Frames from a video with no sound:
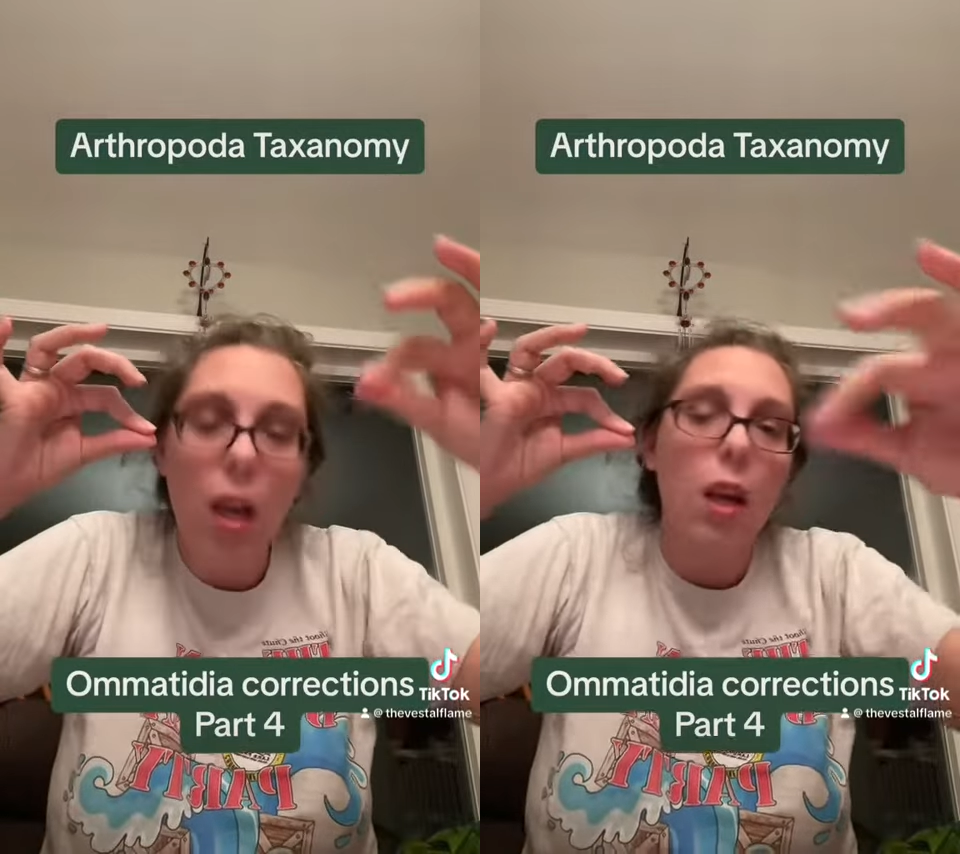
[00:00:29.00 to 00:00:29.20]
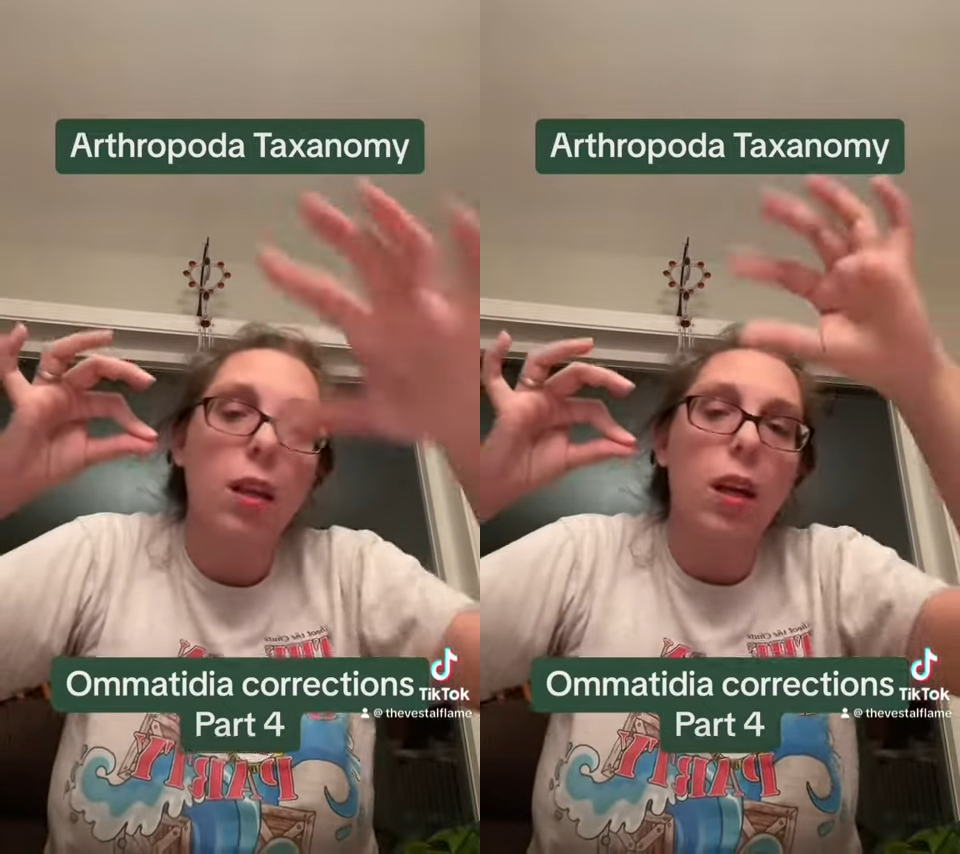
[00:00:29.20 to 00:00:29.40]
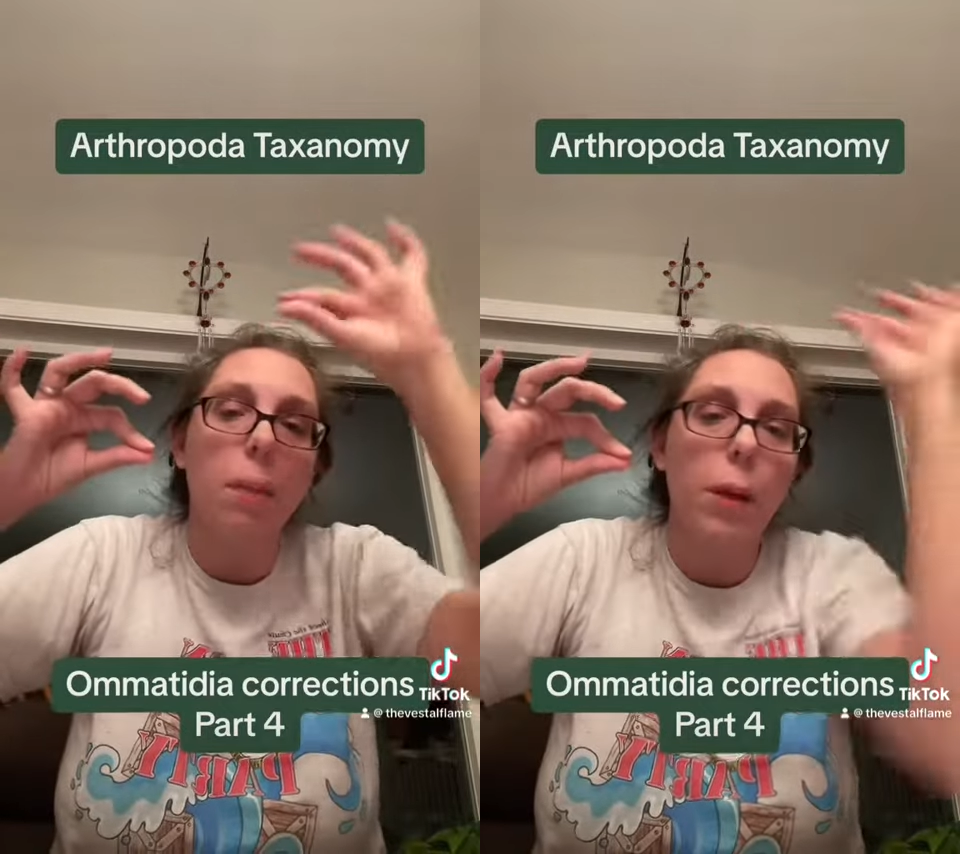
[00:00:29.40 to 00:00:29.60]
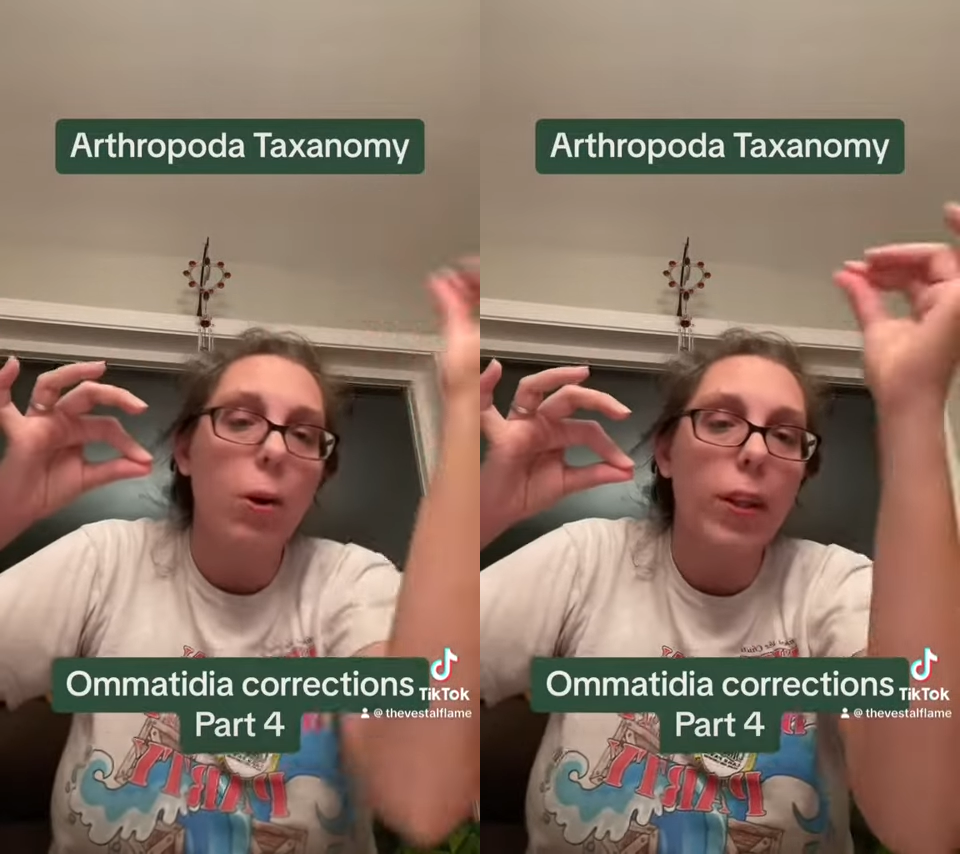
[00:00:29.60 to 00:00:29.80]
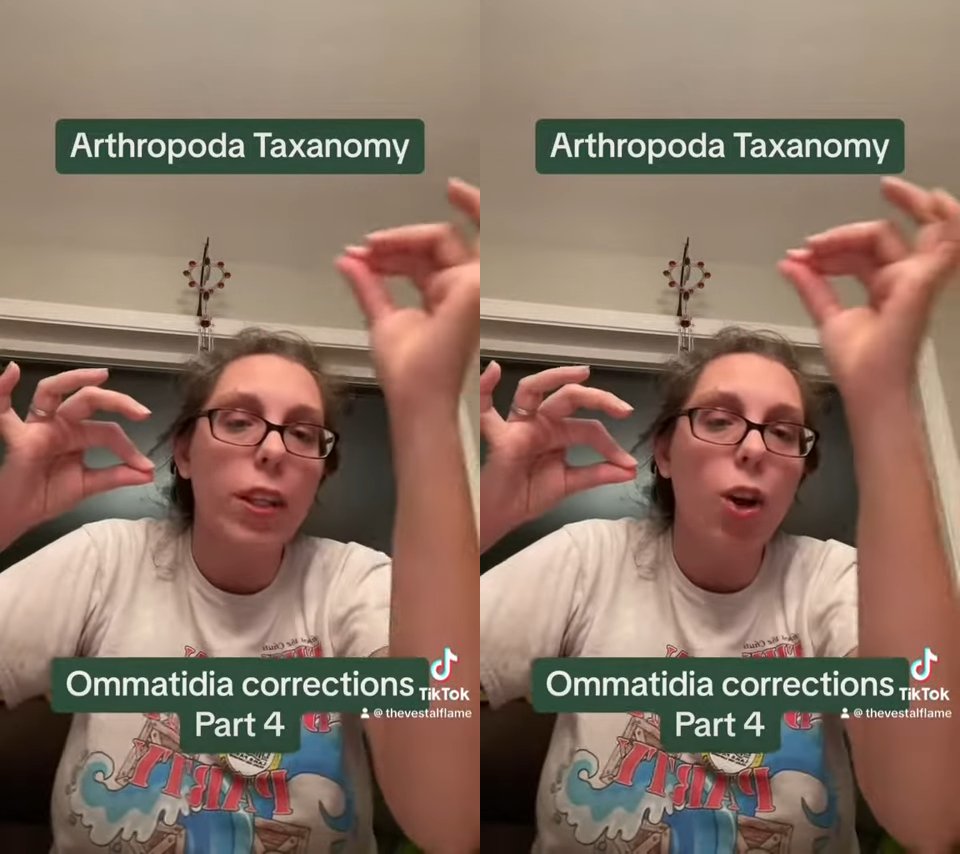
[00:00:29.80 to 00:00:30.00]
that appear
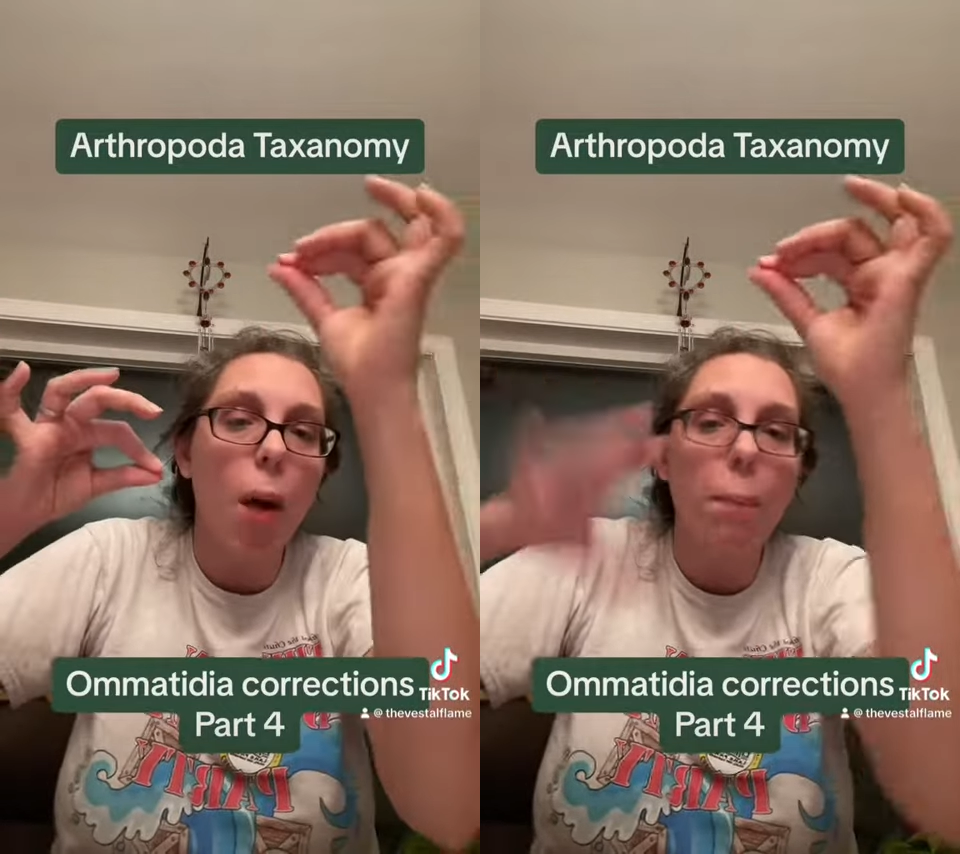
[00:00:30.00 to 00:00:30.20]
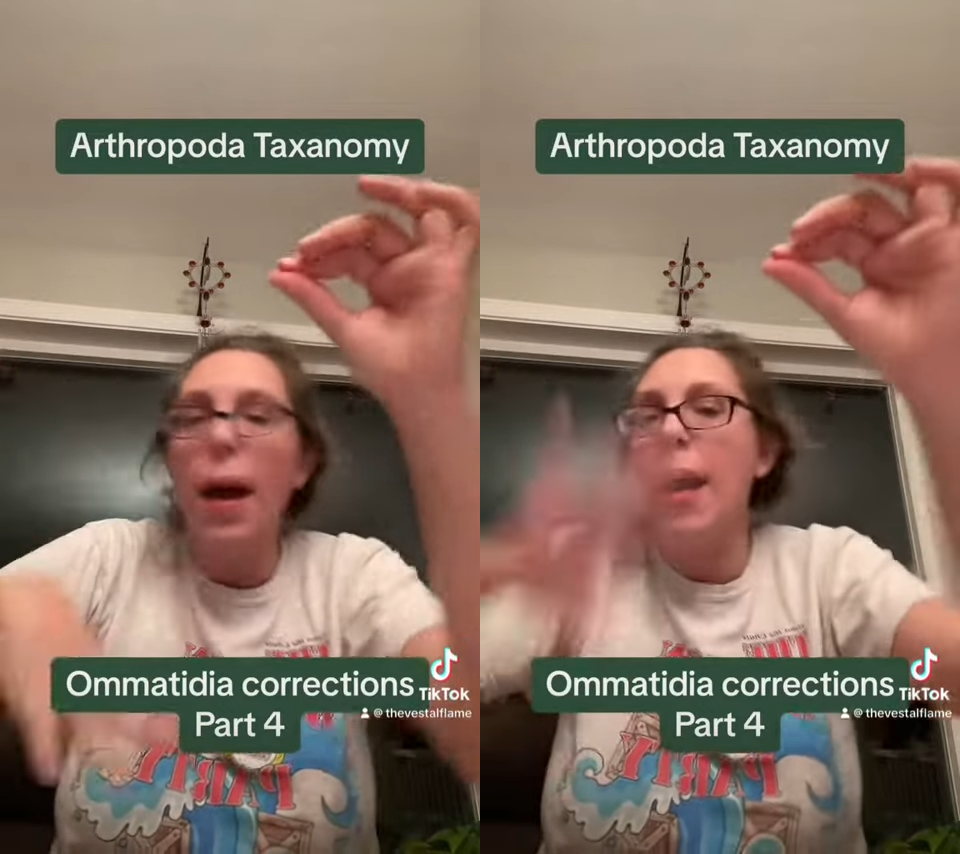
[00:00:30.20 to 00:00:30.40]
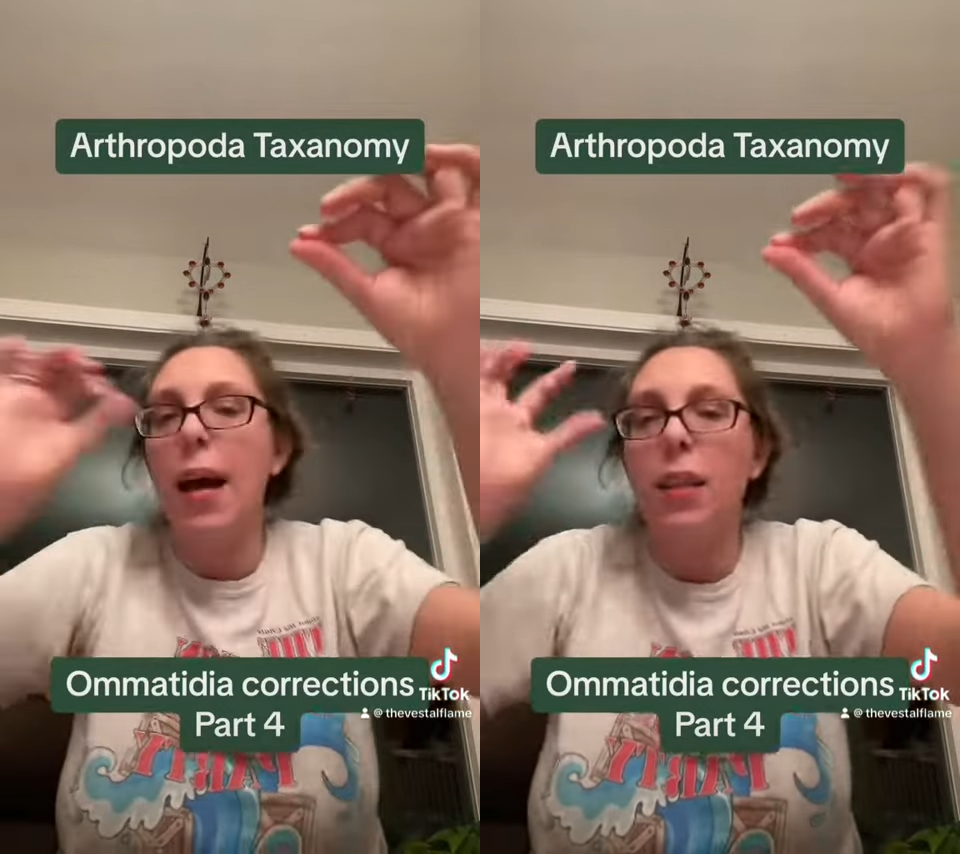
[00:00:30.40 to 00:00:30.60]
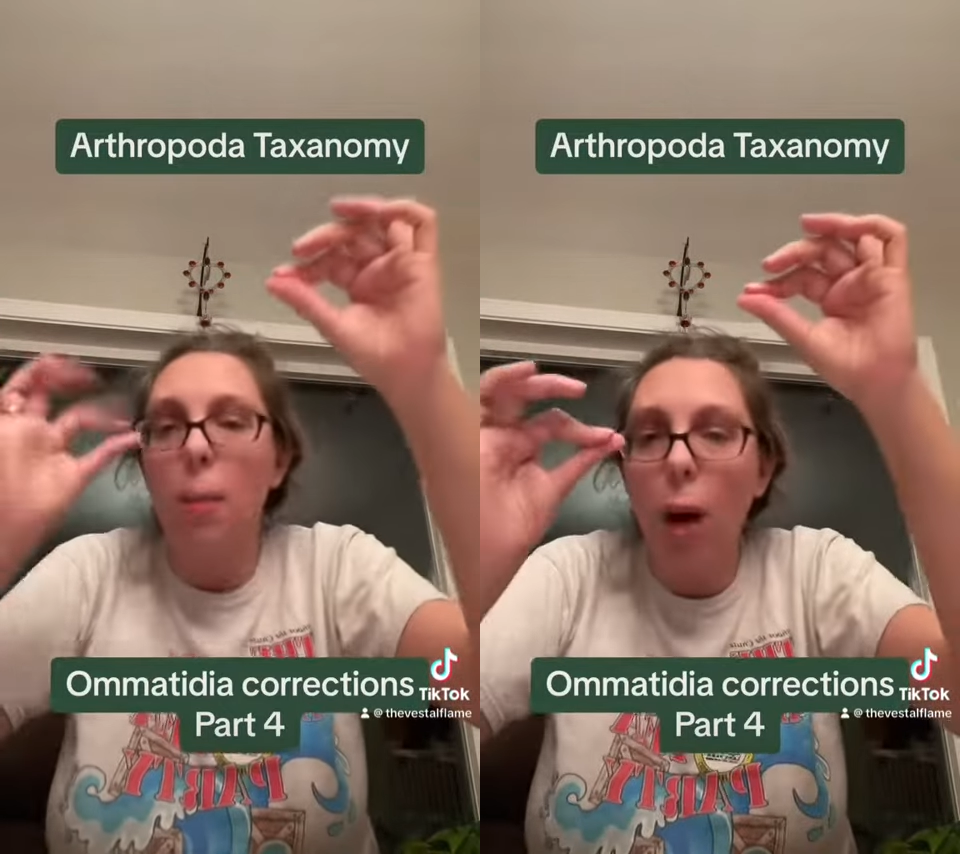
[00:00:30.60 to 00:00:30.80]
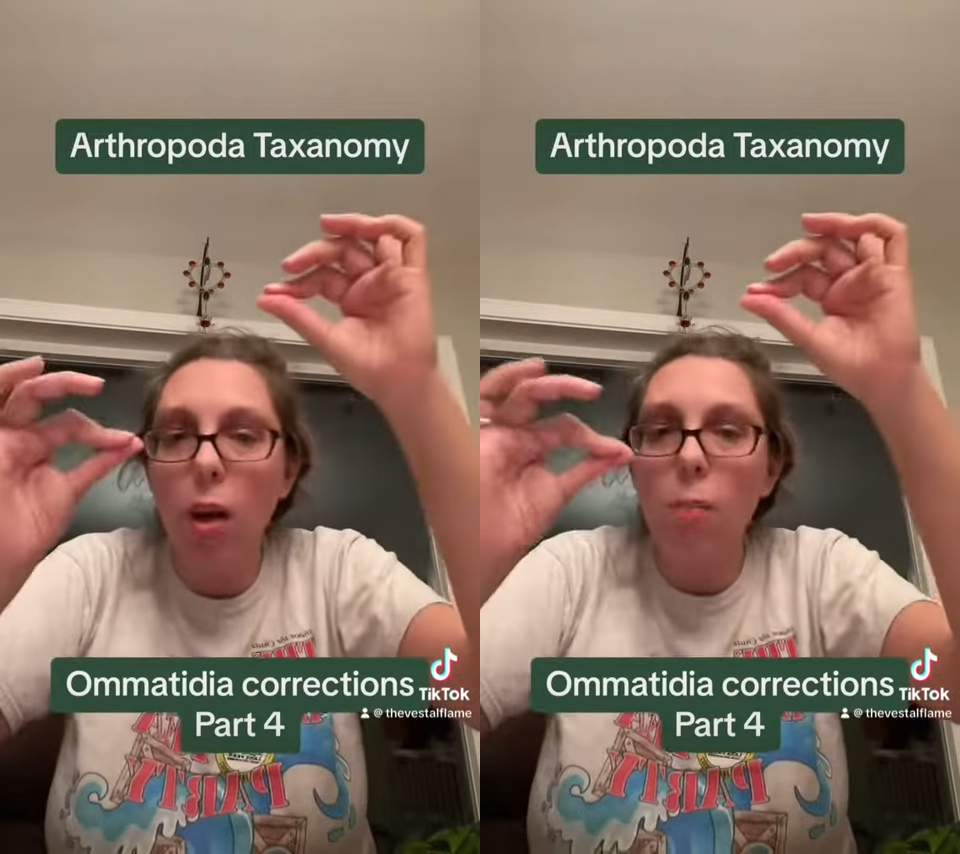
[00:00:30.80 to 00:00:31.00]
at the top and the
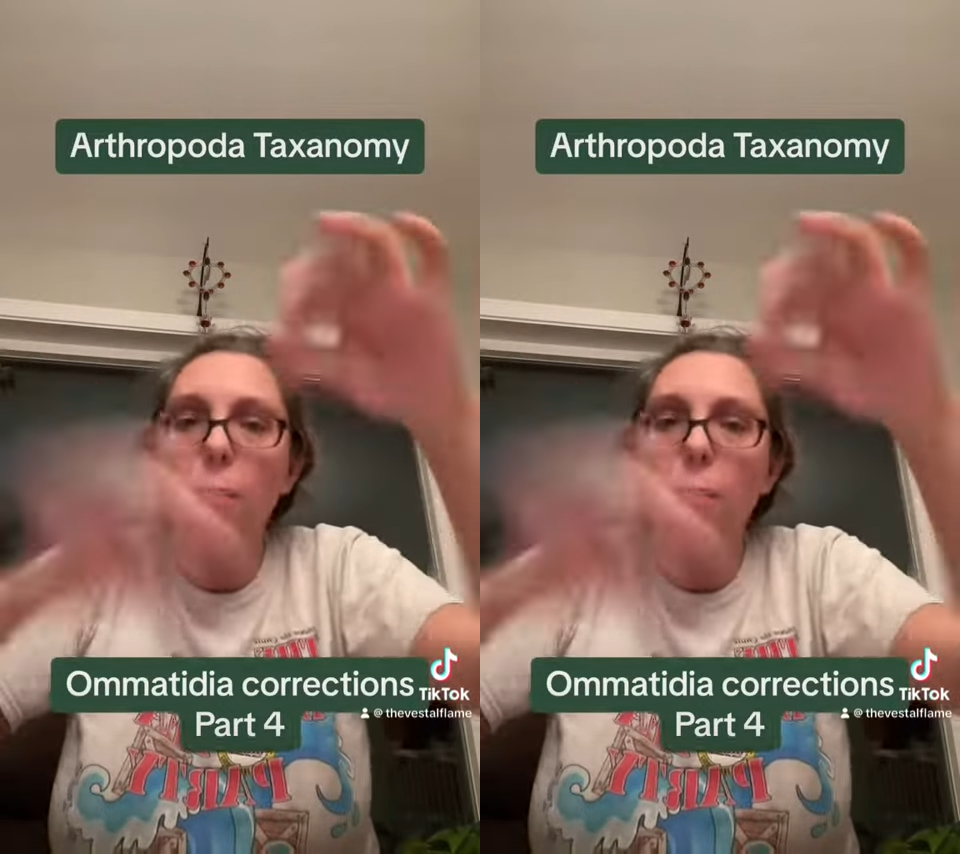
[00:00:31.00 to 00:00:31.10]
bottom,